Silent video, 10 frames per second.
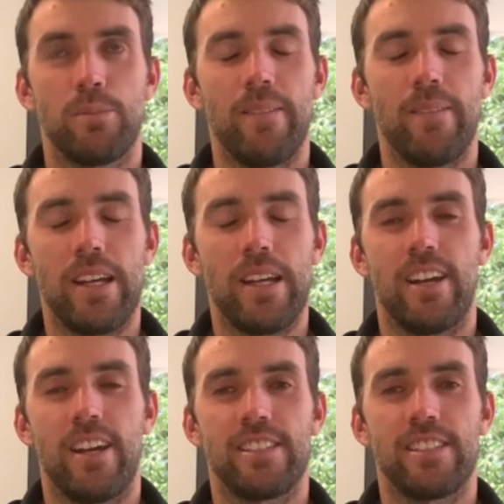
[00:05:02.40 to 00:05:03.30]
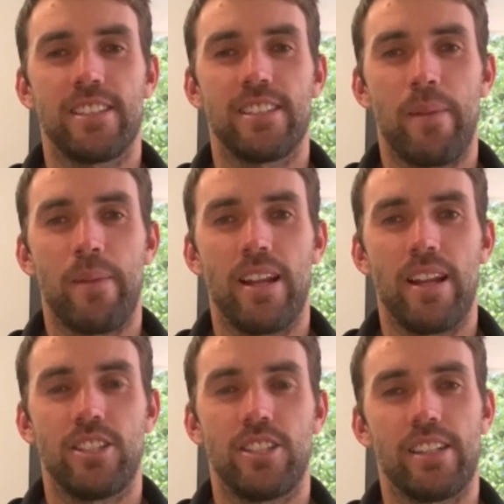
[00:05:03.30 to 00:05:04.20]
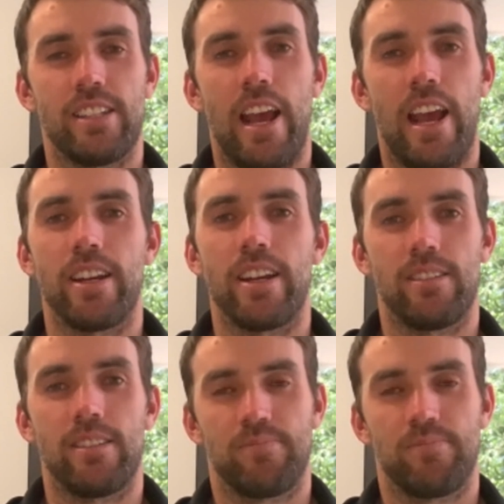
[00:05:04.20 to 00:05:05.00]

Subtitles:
part about saying Lisa Darmanin is she gets hangry.